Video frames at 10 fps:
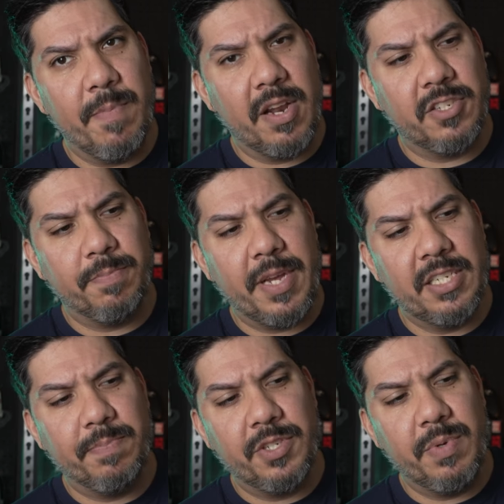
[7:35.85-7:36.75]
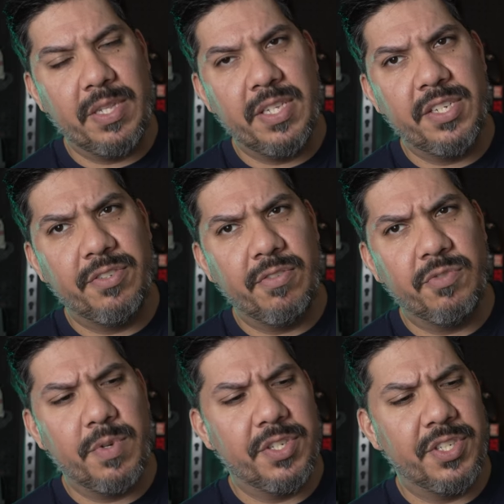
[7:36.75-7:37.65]
amount of space between these two
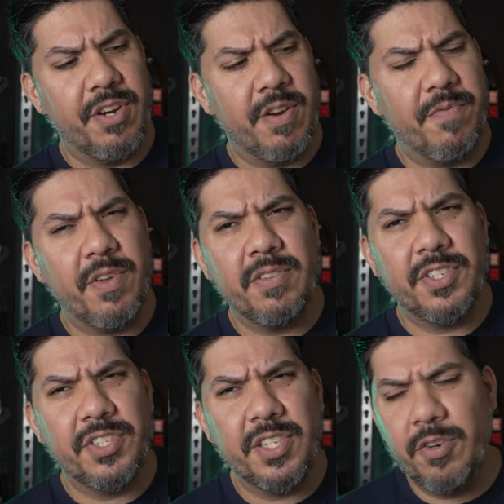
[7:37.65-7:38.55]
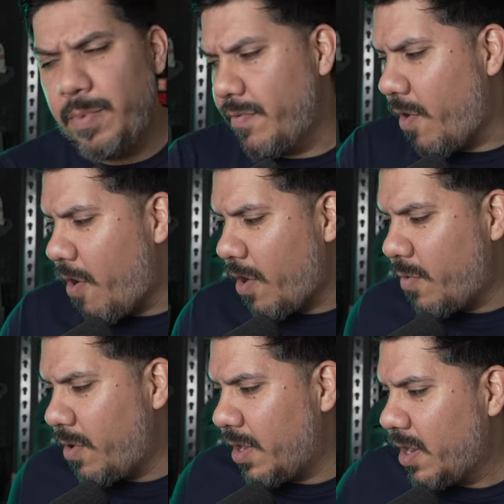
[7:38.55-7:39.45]
switches here, and it felt just a little bit of
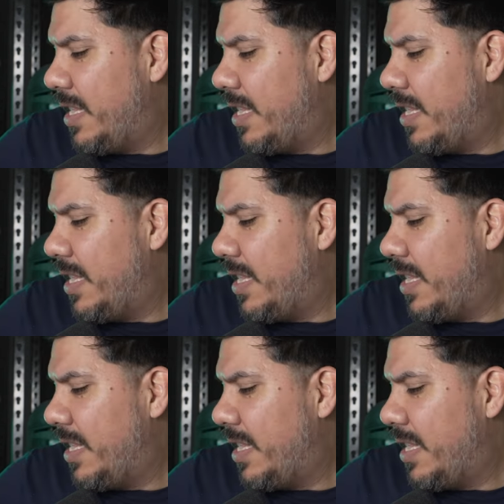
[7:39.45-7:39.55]
awkward.